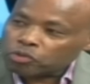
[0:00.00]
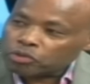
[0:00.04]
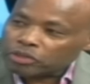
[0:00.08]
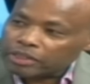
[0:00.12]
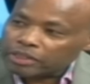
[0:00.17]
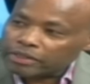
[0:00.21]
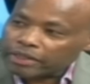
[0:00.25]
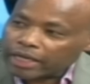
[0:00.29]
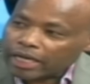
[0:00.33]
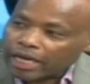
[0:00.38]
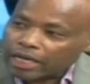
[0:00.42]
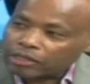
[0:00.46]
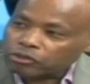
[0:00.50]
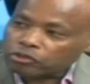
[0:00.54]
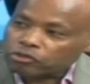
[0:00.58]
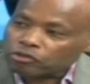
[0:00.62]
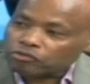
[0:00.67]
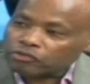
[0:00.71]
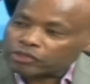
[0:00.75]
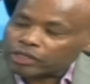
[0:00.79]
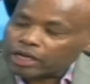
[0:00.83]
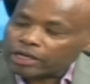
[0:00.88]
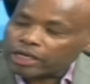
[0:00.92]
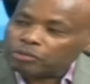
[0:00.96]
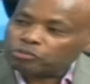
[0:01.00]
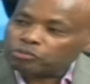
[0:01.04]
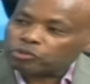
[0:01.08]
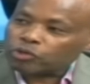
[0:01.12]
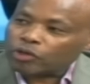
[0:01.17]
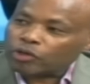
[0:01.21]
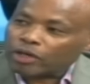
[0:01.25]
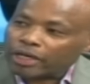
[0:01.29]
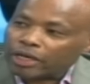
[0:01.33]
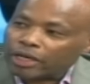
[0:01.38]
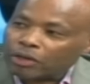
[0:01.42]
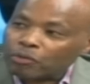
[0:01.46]
was in the hands of Salim
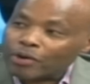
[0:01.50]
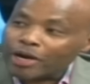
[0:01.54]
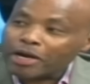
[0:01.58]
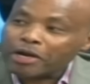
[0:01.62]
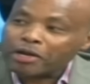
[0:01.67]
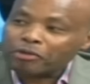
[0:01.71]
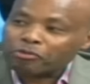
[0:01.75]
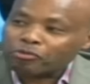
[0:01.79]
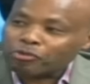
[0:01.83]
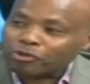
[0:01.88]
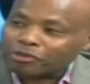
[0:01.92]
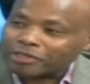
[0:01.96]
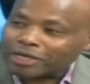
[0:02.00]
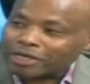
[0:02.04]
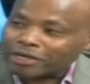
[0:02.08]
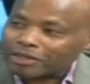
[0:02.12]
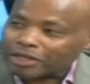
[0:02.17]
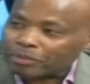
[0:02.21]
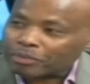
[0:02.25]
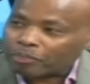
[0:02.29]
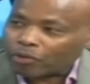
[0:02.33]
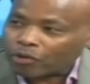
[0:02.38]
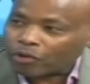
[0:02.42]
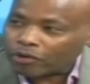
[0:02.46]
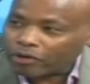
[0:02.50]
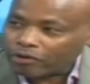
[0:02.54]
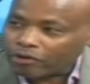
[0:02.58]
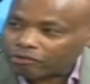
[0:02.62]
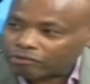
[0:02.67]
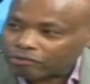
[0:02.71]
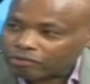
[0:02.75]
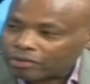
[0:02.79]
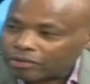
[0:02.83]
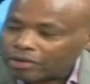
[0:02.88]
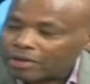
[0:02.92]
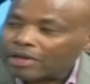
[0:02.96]
Saleh, when it was under the
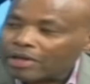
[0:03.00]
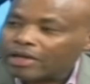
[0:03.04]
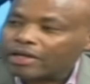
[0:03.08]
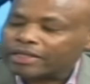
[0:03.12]
police,